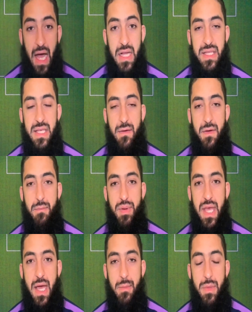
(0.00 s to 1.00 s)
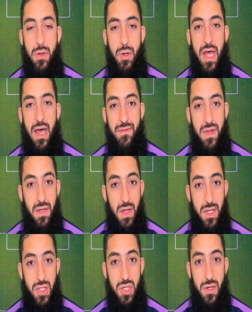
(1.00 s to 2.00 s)
At 7 p.m. you'll have the
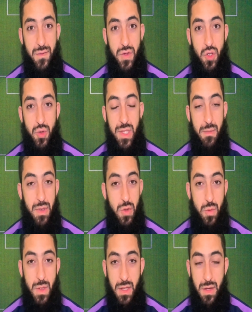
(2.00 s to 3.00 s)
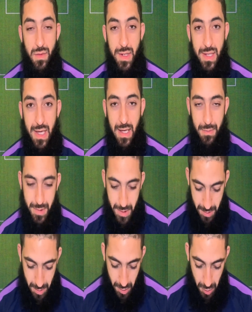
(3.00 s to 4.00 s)
luxury of choosing between three games.
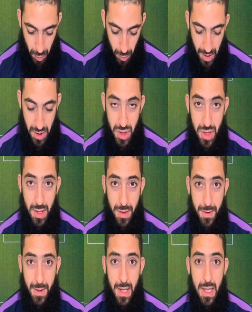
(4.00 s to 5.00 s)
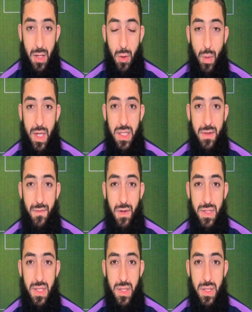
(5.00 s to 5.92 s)
Croatia versus